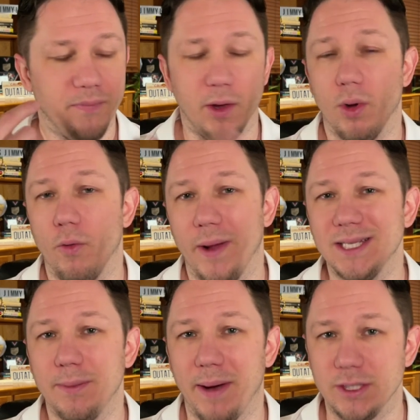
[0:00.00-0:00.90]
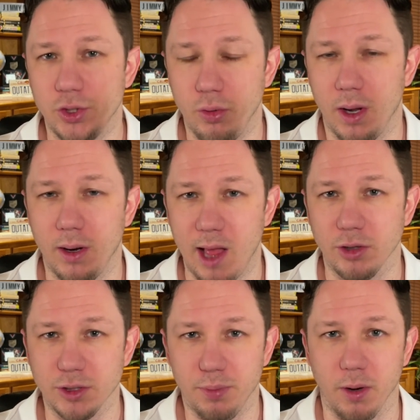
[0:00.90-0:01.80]
They want to raise it by
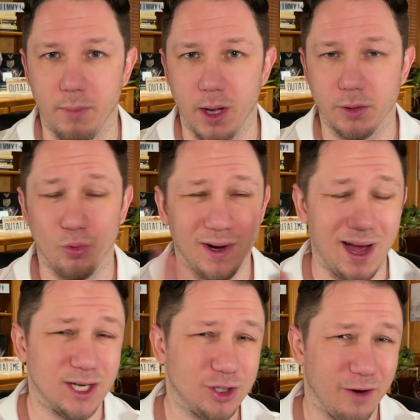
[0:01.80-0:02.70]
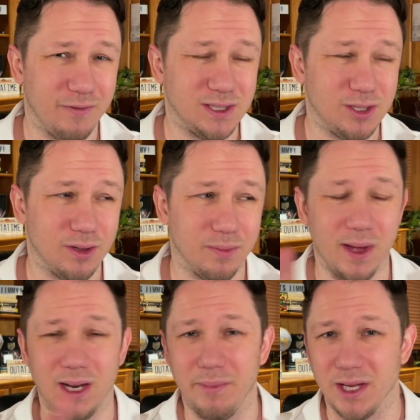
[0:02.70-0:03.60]
$200 per month. We're not sure if it's till the
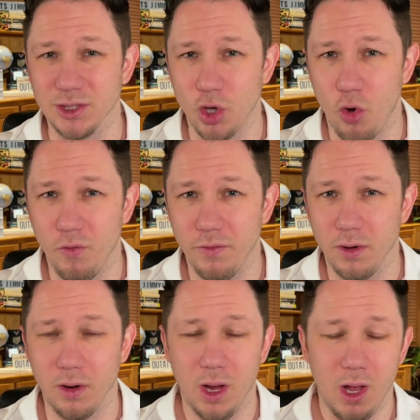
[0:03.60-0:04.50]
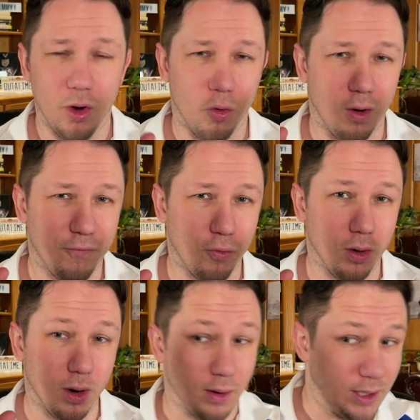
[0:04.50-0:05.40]
pandemic is over or
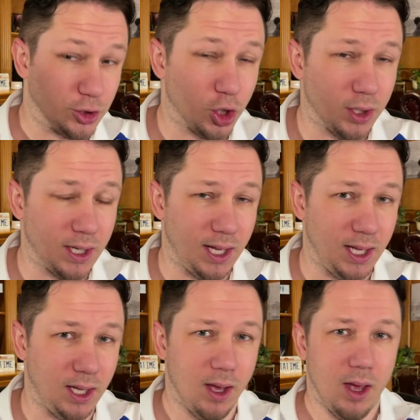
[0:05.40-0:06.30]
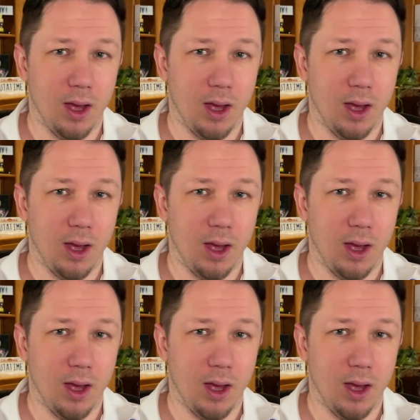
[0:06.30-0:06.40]
for eternity.